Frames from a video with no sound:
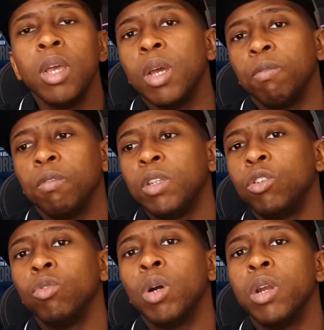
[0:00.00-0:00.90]
at
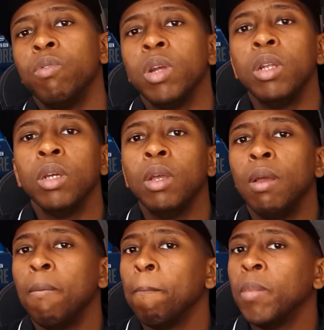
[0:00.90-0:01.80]
5200,
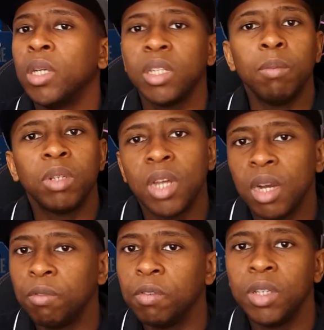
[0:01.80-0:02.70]

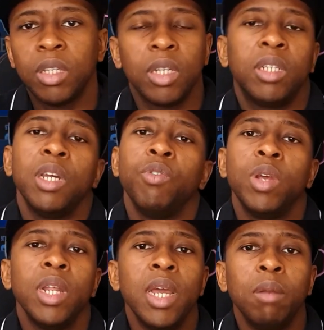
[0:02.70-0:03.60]
Samsung
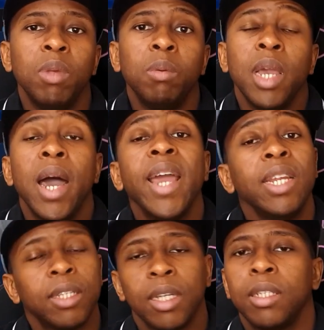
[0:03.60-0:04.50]
5600, and maybe a
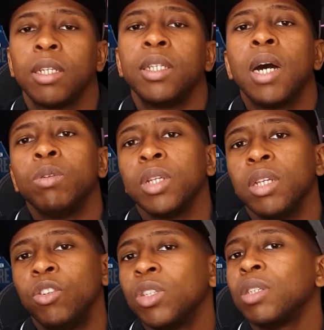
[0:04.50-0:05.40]
Hynix at
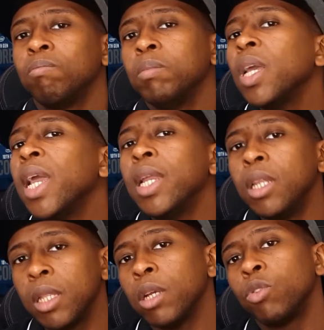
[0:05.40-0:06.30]
6000. Just
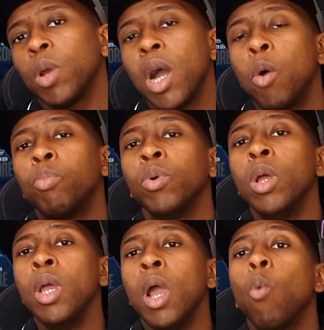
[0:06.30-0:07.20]
anything to help
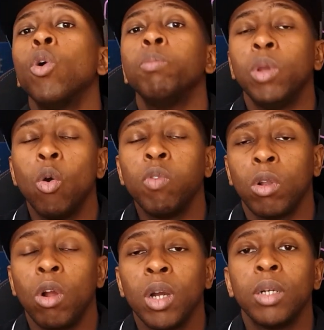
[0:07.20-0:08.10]
a would-be
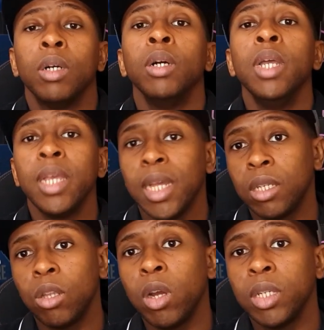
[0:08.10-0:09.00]
overclocker get
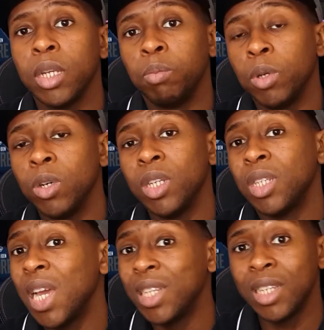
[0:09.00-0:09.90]
started,
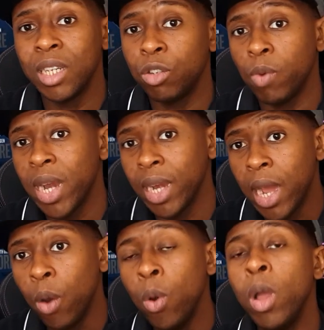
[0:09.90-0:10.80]
because as it is right
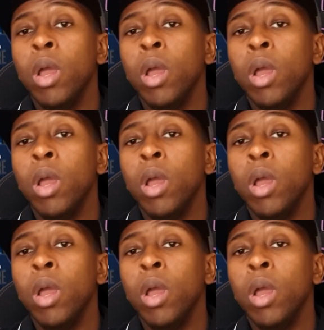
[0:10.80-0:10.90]
now,